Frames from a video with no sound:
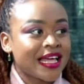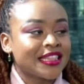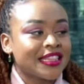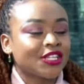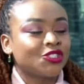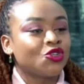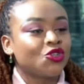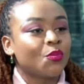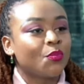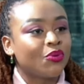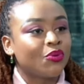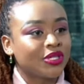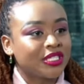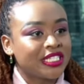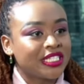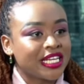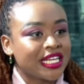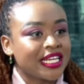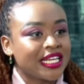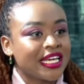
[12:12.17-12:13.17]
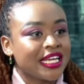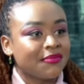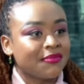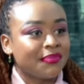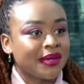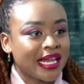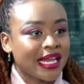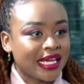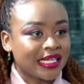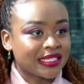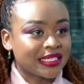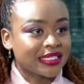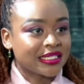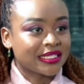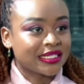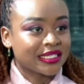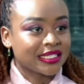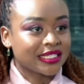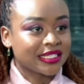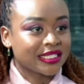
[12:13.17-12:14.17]
that you're putting in
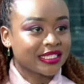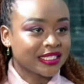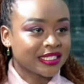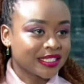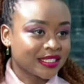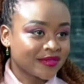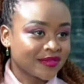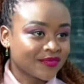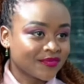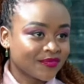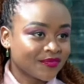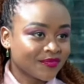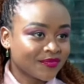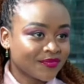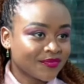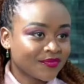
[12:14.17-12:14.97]
place? Some